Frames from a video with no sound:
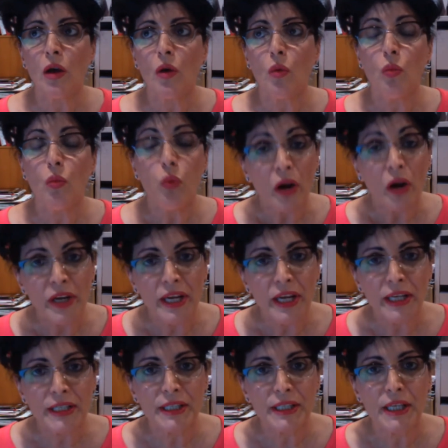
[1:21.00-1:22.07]
worry
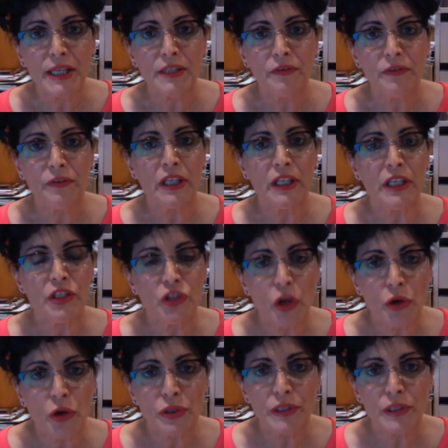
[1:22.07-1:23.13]
excessively,
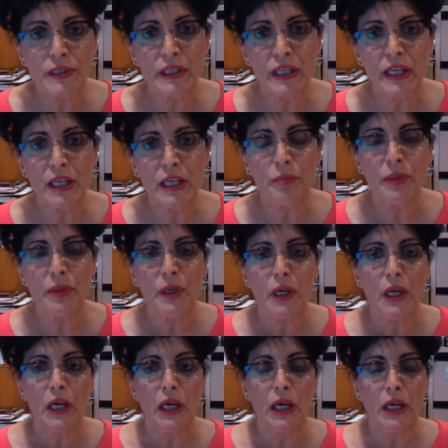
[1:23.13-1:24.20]
don't sleep,
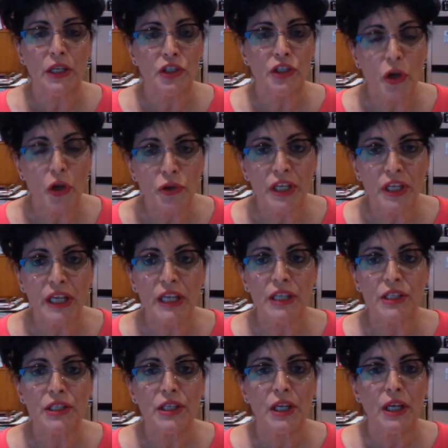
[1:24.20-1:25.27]
don't
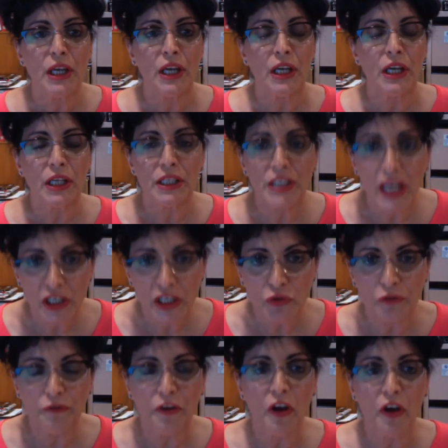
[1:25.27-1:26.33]
eat,
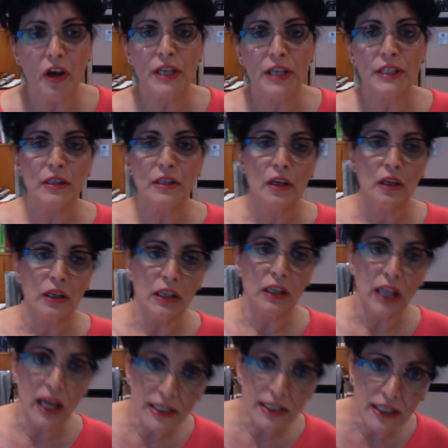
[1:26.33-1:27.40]
catastrophize,
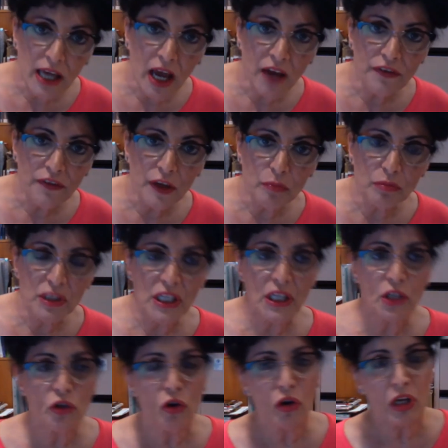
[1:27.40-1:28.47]
glass half empty,
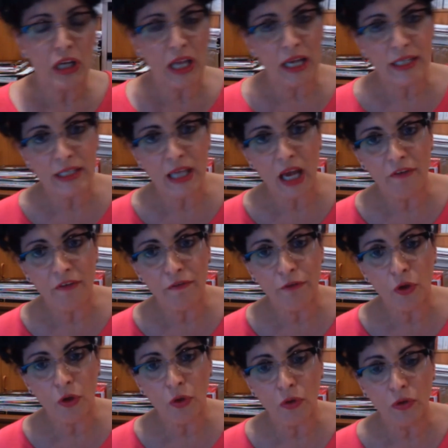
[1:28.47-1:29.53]
not glass half
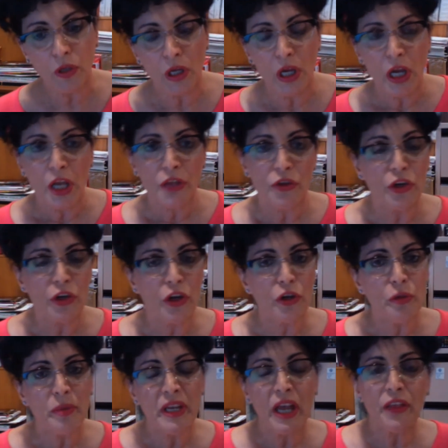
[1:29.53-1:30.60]
full. There are going
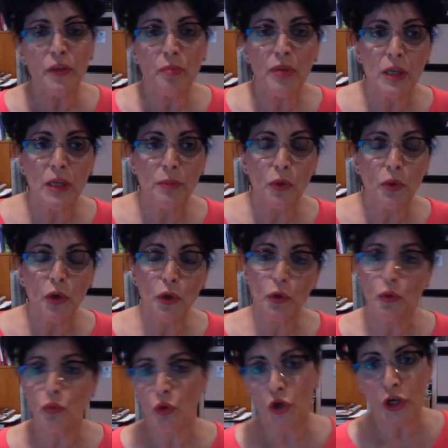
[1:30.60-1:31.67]
to be other people
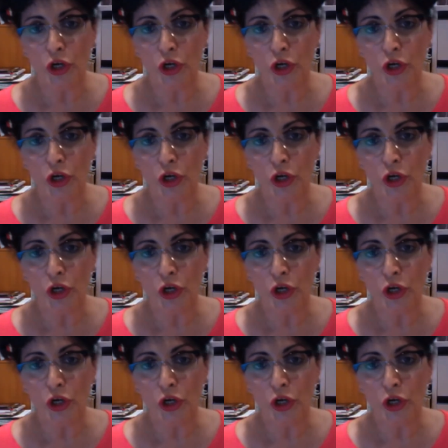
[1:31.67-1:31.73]
who work